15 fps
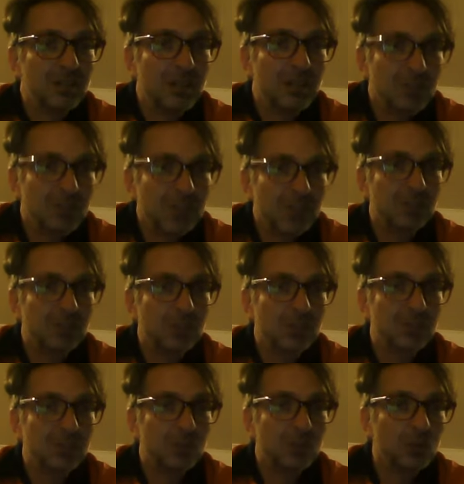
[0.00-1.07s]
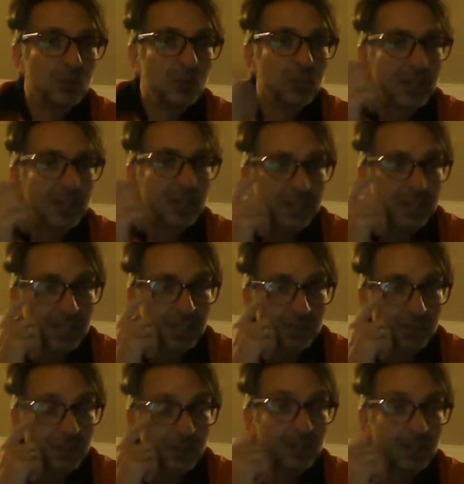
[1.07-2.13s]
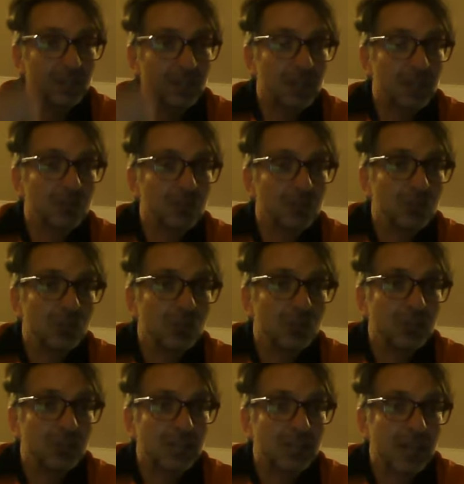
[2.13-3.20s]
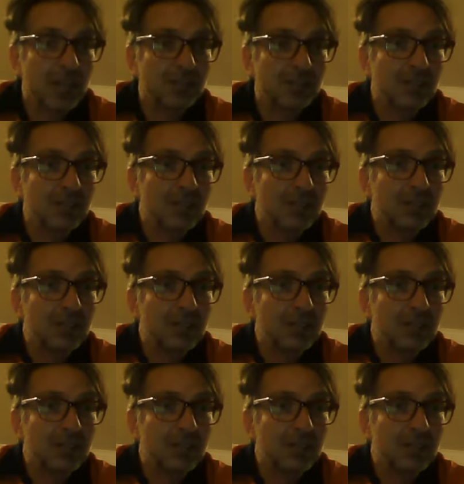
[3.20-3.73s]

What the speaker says: investments for you that are tax effective that can reduce your tax